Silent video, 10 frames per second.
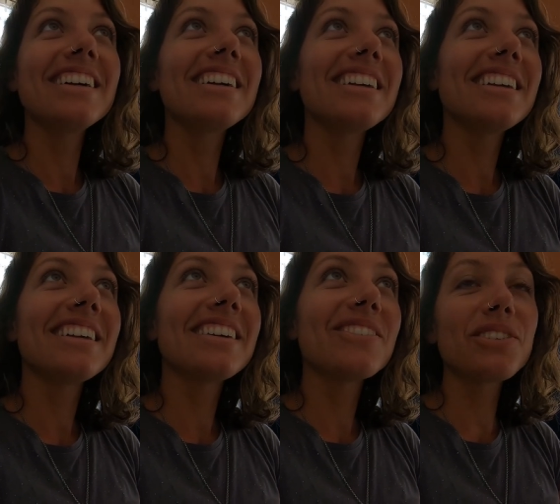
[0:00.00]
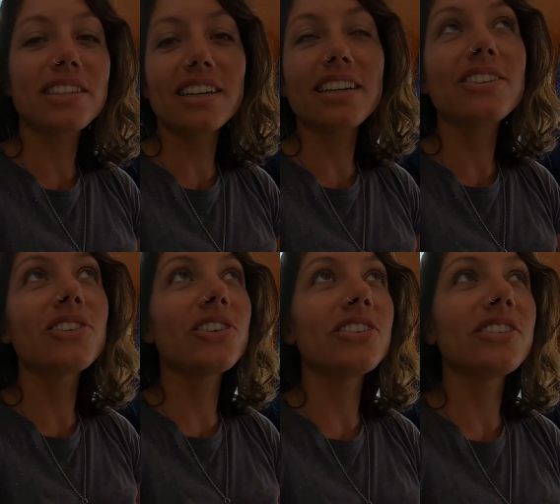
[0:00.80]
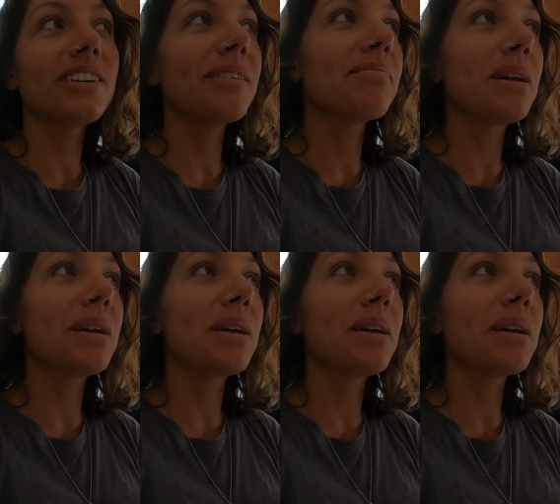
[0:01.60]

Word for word: We'll see soon. Uh,